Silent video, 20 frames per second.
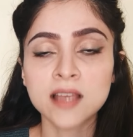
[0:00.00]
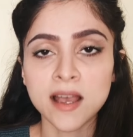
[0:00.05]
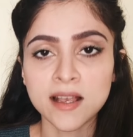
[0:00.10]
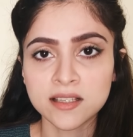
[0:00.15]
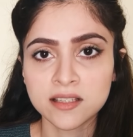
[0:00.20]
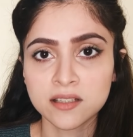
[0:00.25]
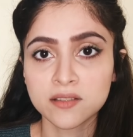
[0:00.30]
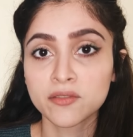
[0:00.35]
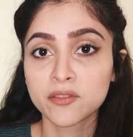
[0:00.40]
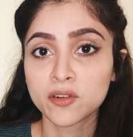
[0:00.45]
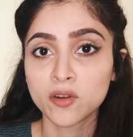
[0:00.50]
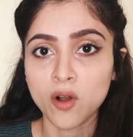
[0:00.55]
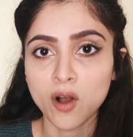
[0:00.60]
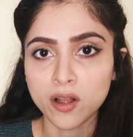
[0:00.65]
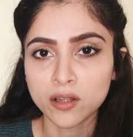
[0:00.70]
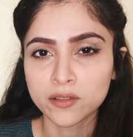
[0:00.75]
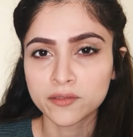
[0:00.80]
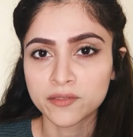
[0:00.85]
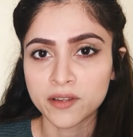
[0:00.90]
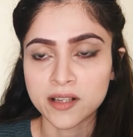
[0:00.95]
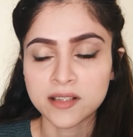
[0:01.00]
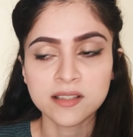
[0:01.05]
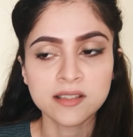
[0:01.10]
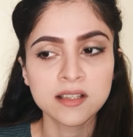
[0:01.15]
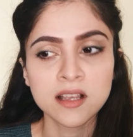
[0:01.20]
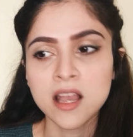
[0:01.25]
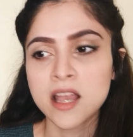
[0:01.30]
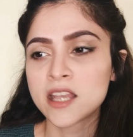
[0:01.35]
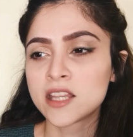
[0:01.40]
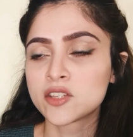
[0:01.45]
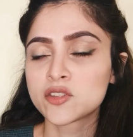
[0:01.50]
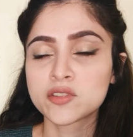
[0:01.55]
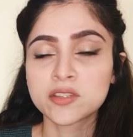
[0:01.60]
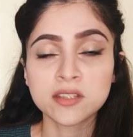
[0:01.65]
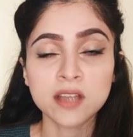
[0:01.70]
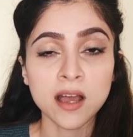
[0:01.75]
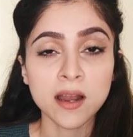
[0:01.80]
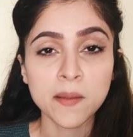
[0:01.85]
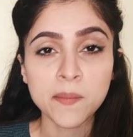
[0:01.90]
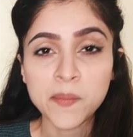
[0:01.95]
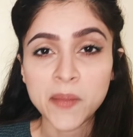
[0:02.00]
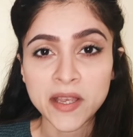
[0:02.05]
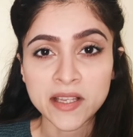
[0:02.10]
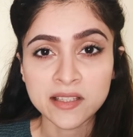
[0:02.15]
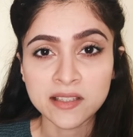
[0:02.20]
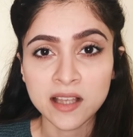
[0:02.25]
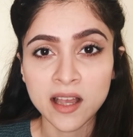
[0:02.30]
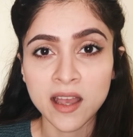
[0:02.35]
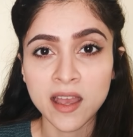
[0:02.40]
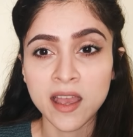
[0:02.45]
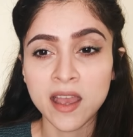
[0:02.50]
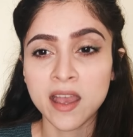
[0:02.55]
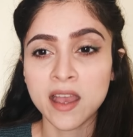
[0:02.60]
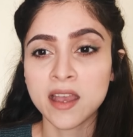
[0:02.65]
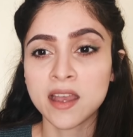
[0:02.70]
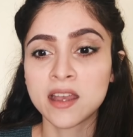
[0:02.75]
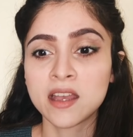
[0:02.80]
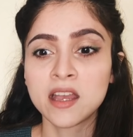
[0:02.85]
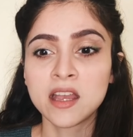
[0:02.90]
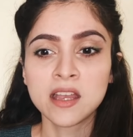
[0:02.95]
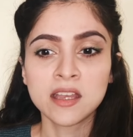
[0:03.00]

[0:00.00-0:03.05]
test for all of us. Yeh sara paisa hai.